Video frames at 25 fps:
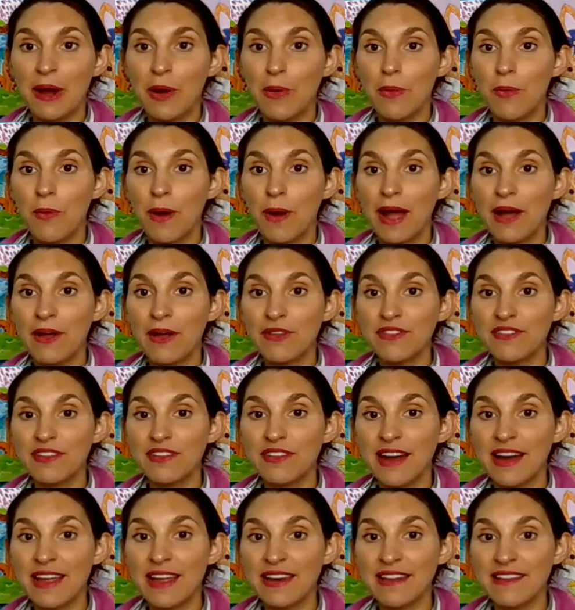Well
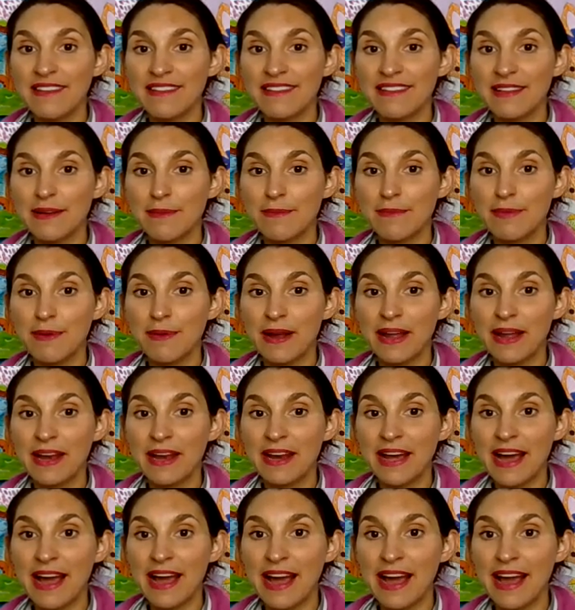done,
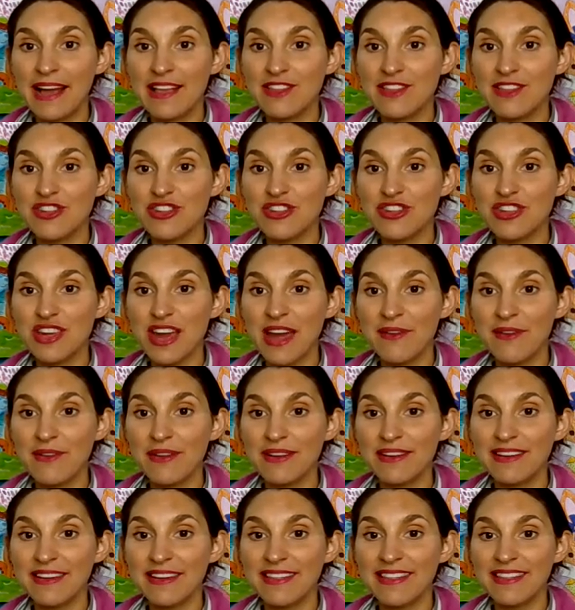Sabrina and
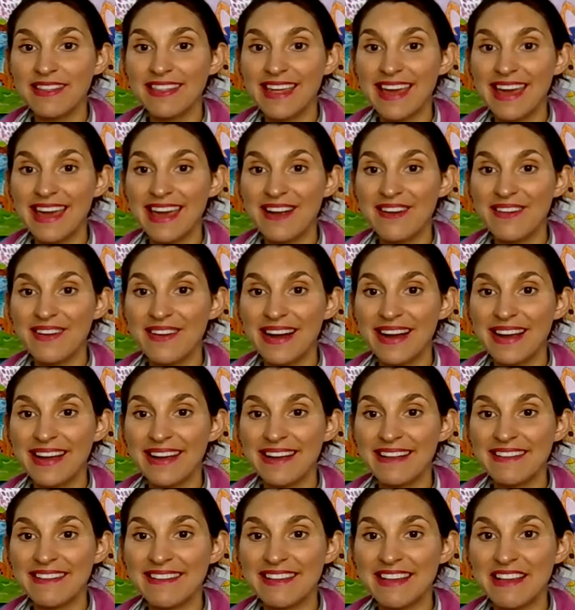Sheridan there. I
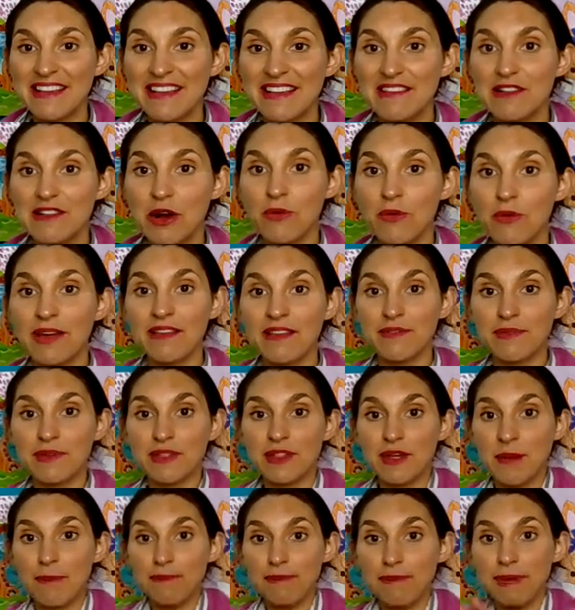can see Zoe's with
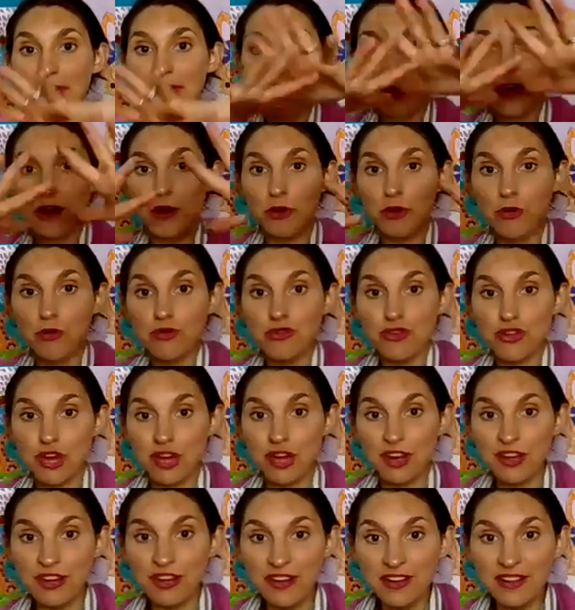a pink
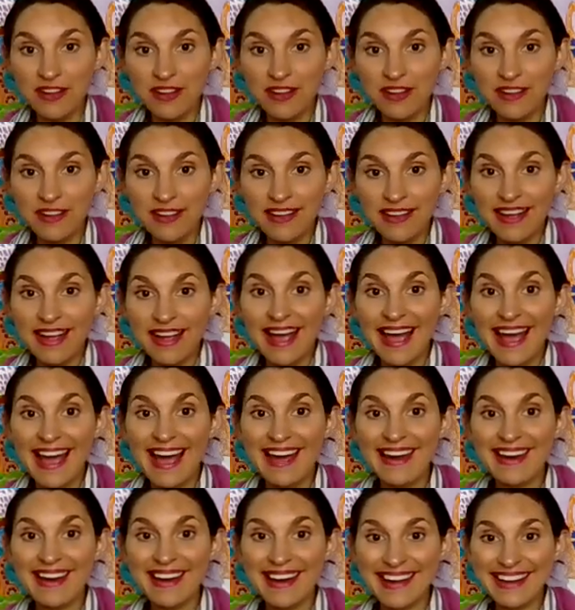ocean,
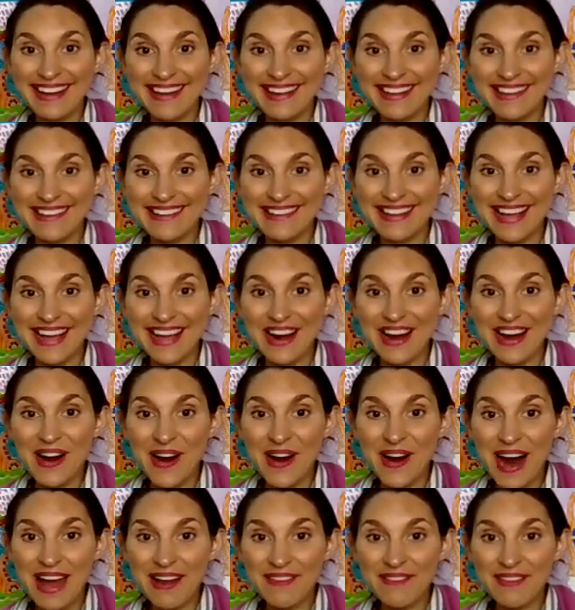and I can see
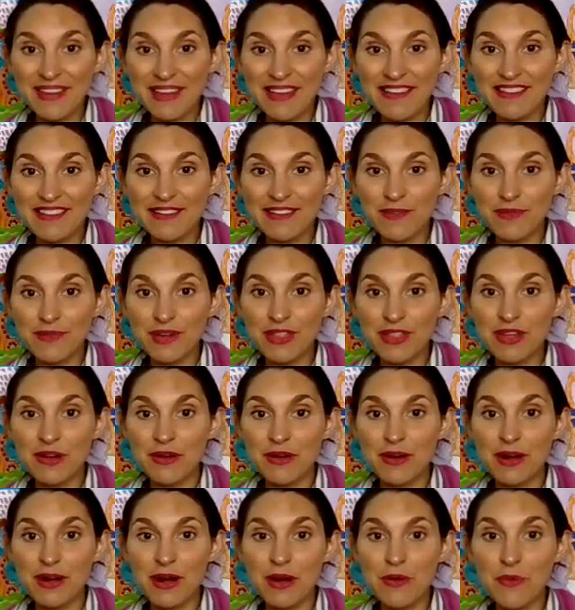Ivy's with
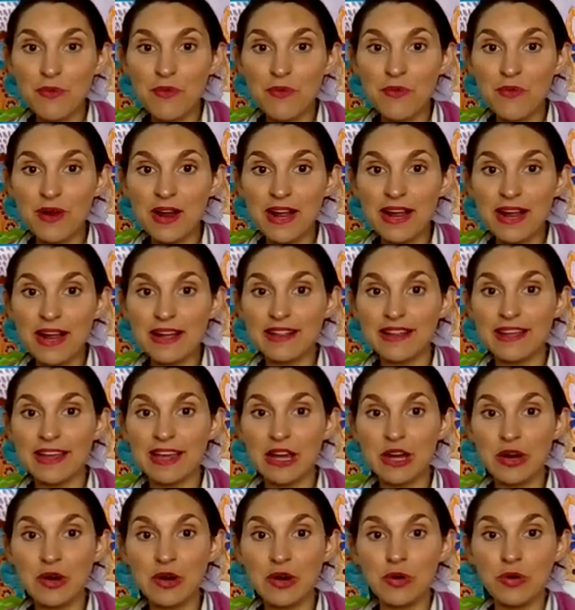your really
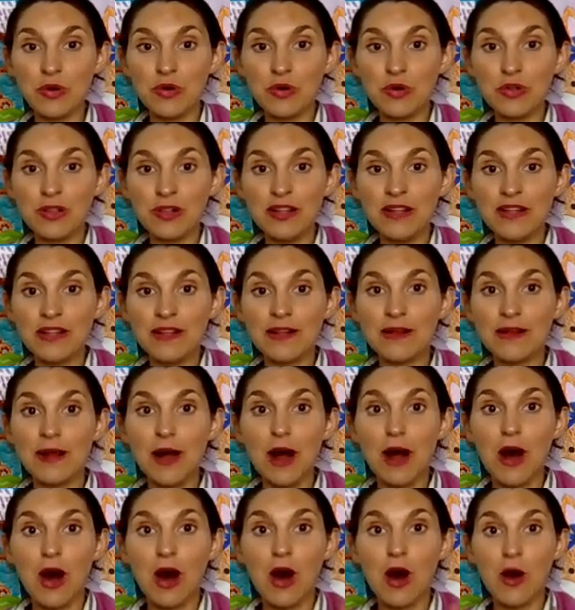cool
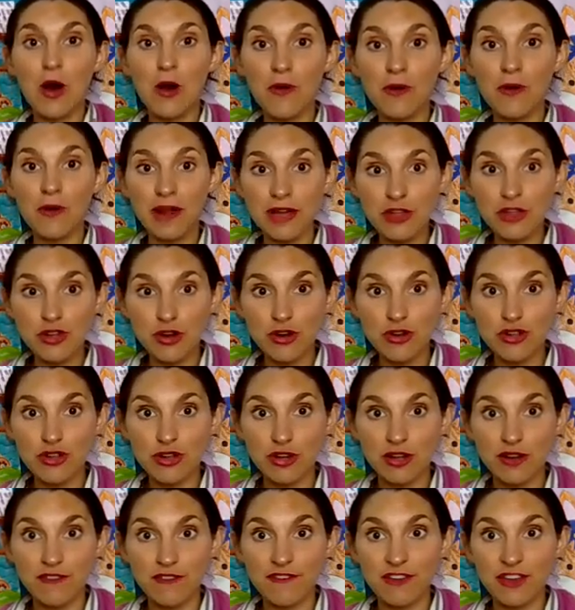orange
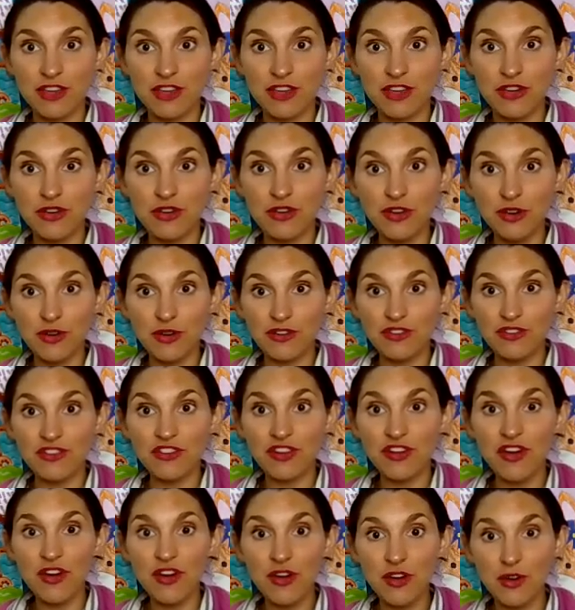ocean for you
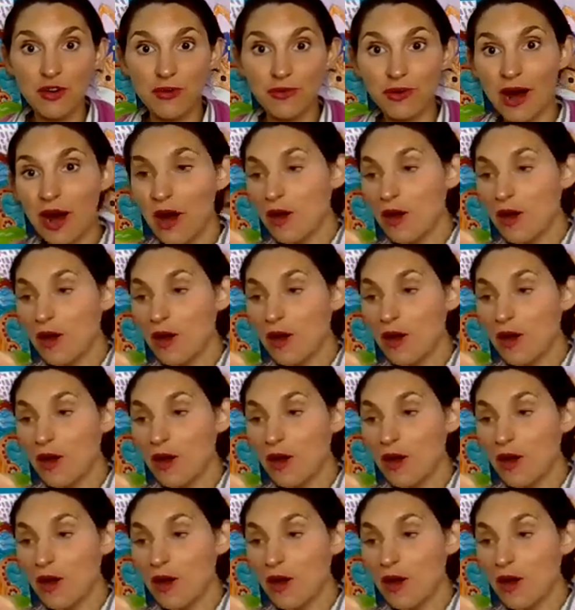too.